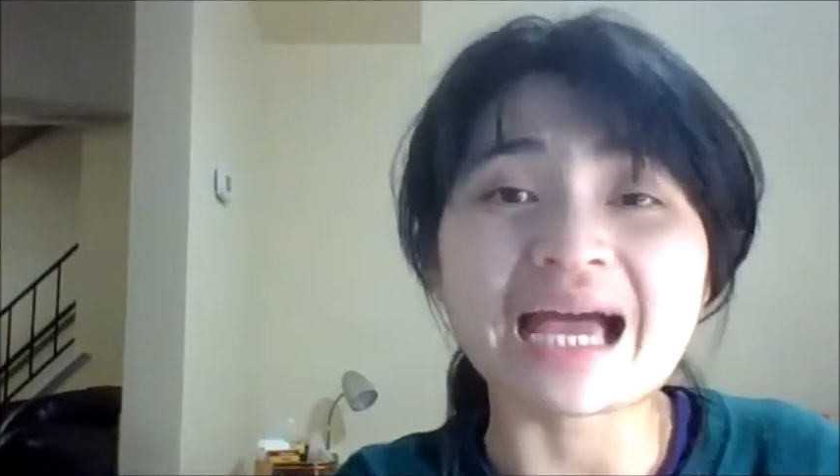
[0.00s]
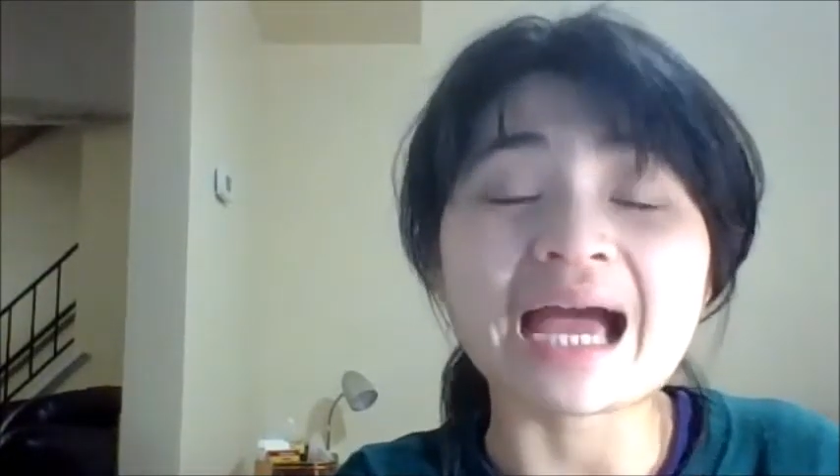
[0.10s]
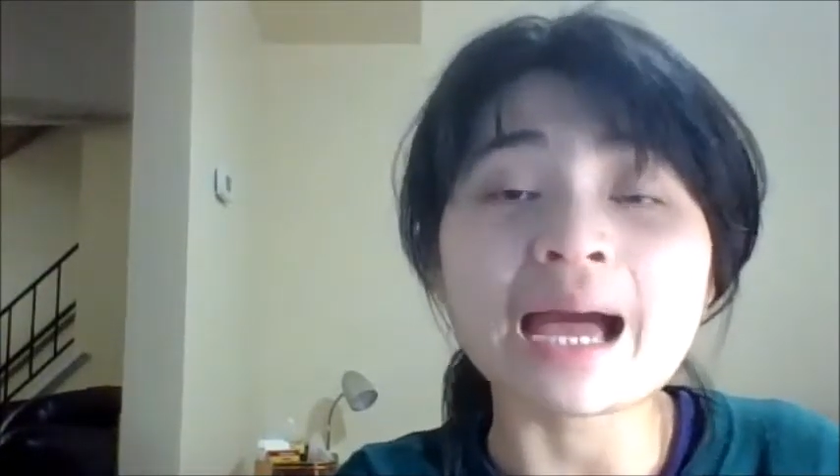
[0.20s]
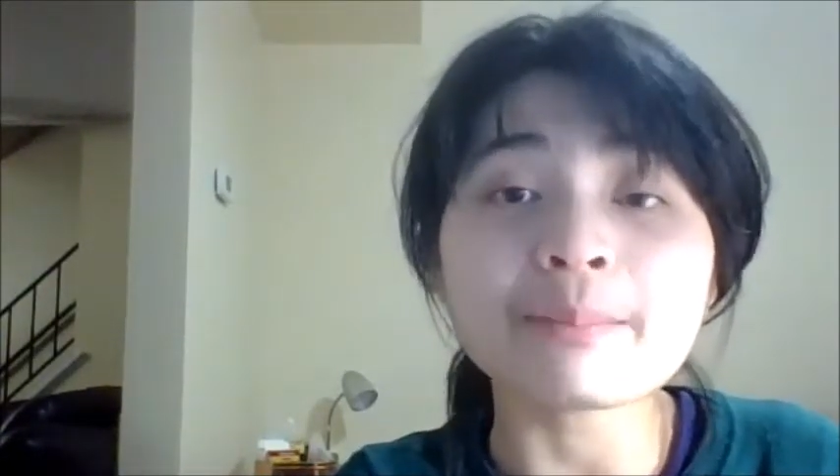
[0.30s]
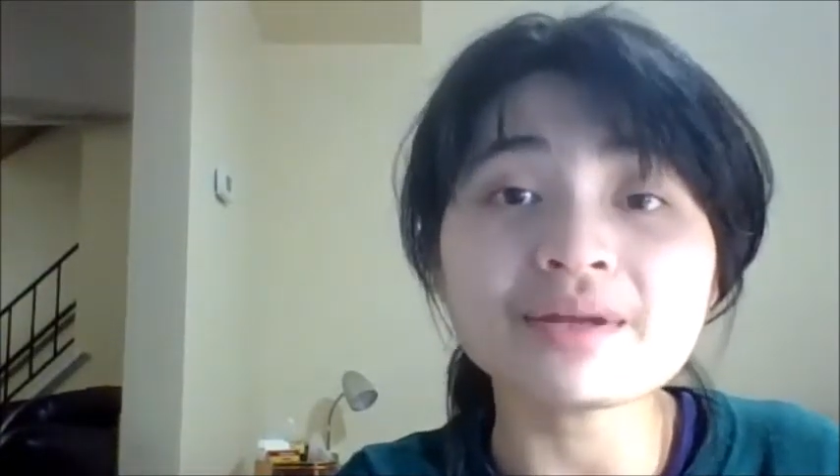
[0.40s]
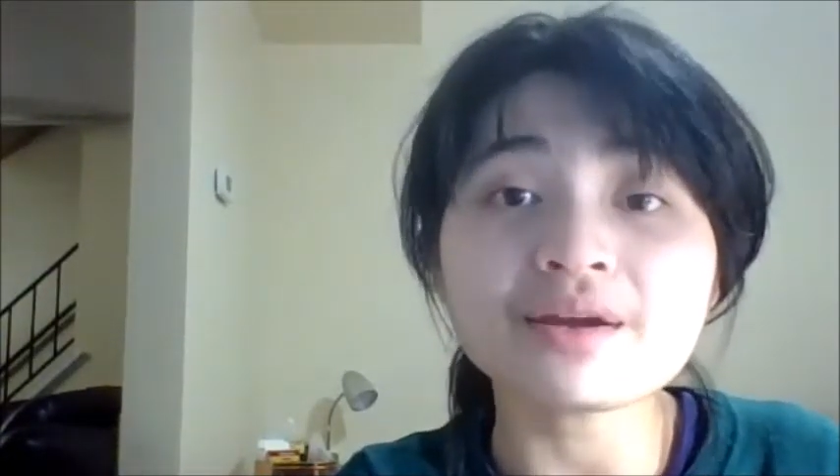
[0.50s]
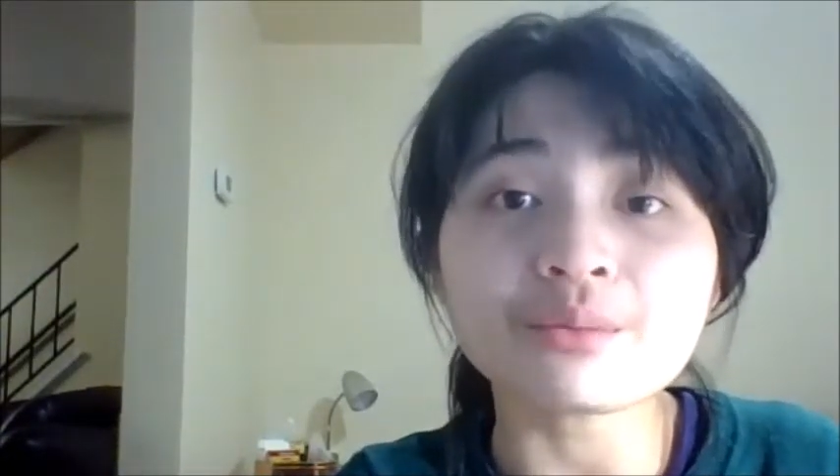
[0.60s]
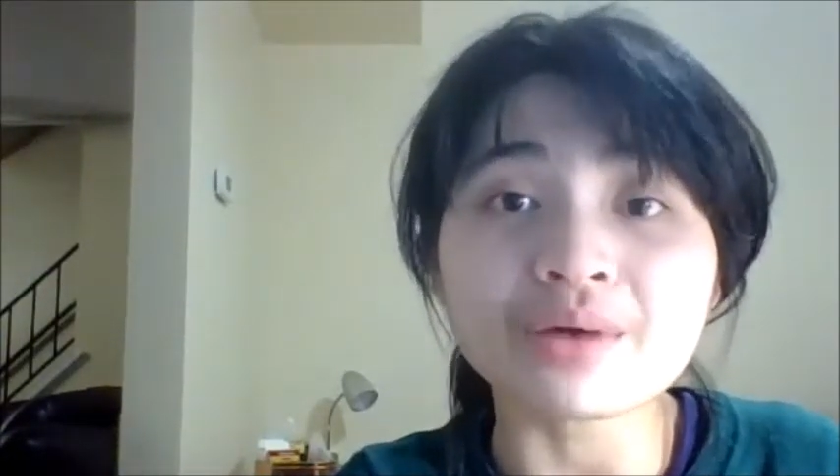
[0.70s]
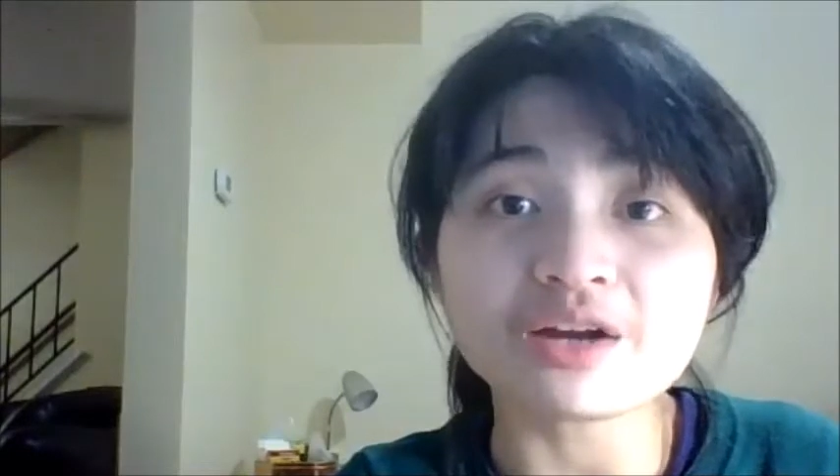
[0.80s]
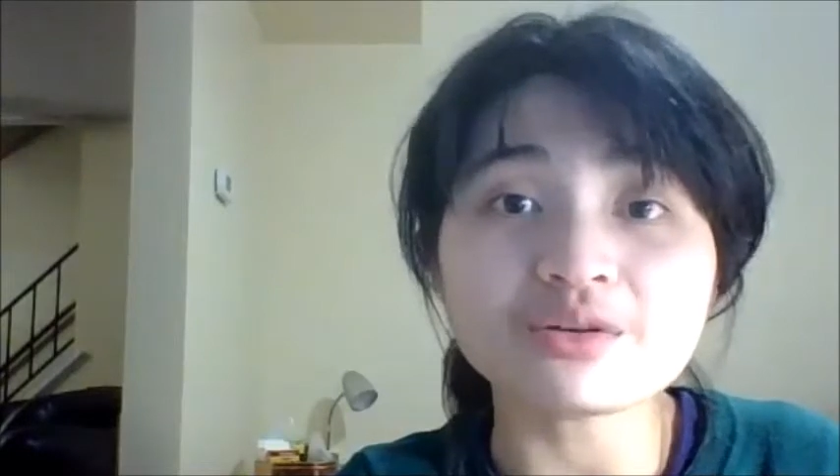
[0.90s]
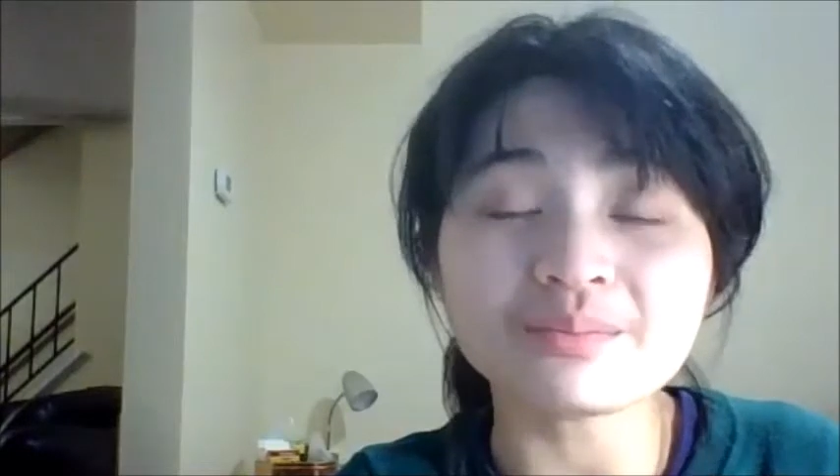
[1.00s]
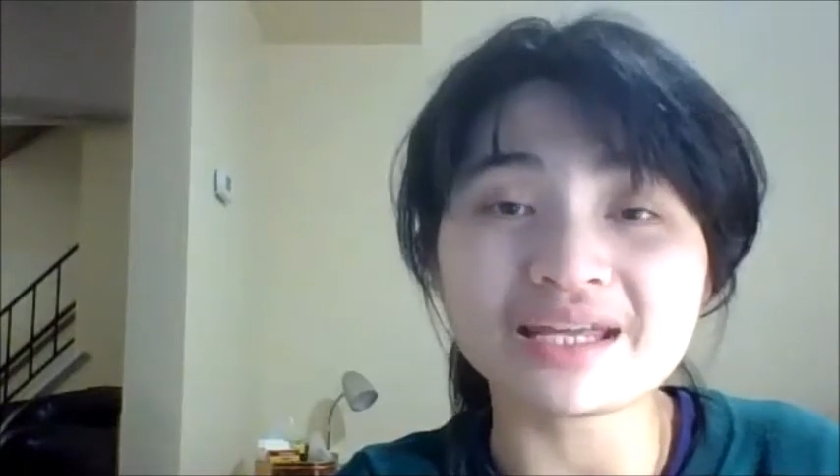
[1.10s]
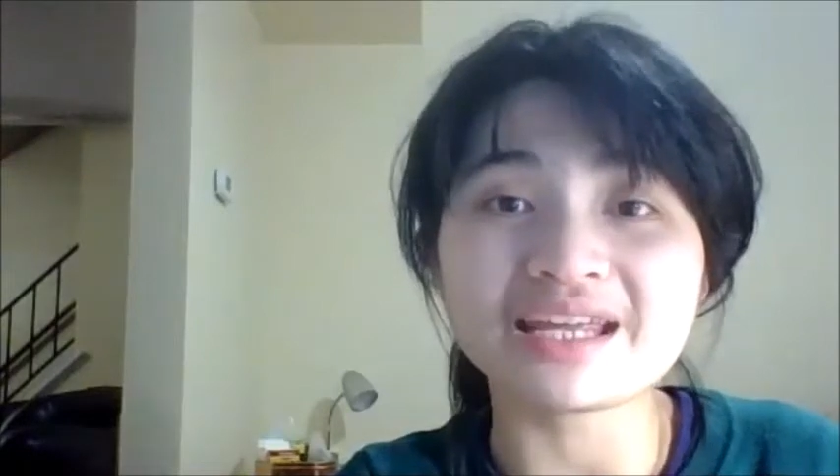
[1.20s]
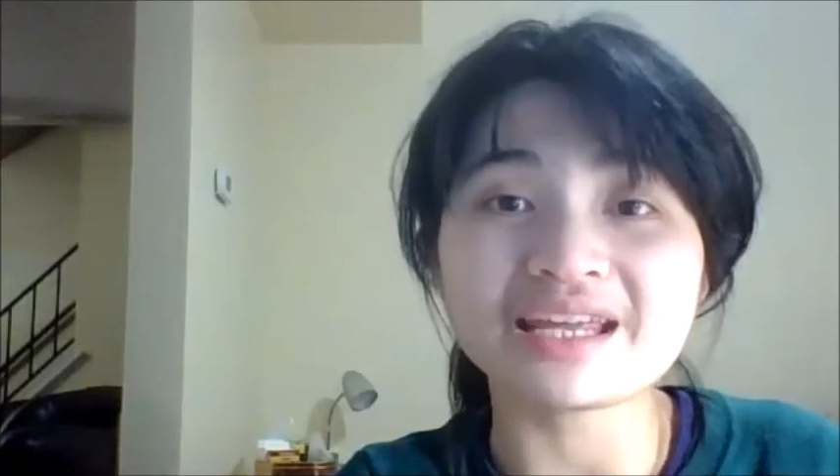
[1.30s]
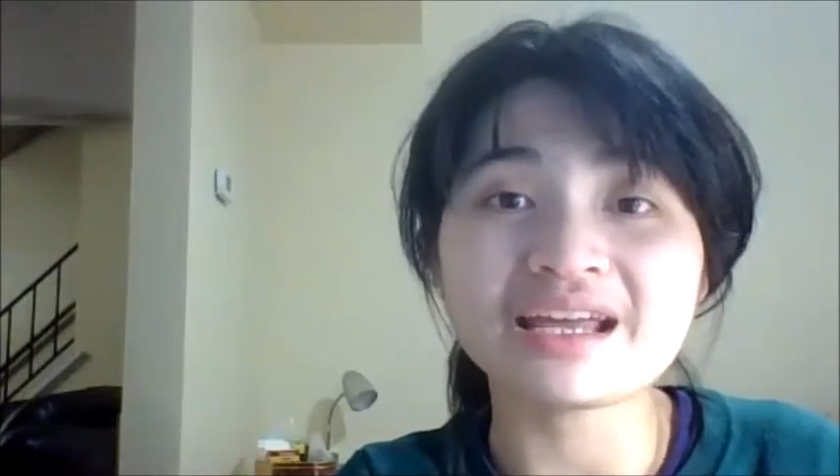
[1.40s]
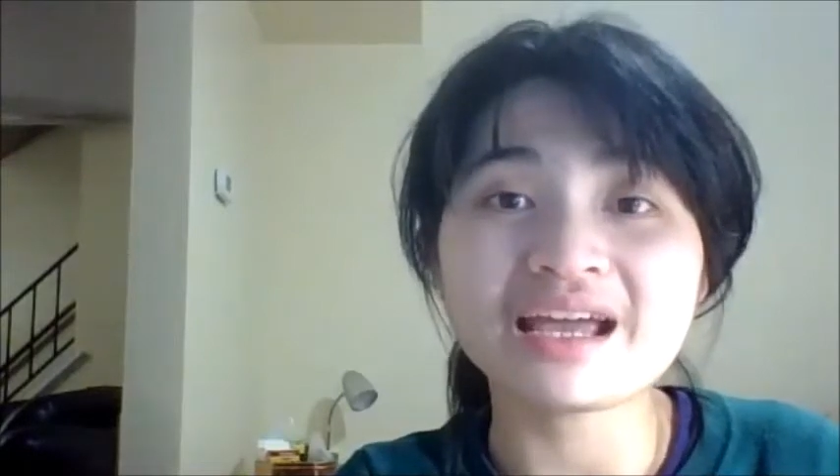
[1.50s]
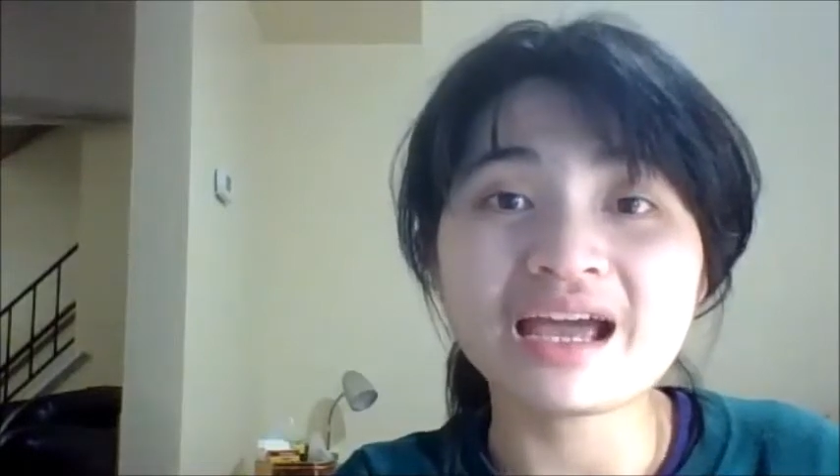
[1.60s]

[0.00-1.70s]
happen around me,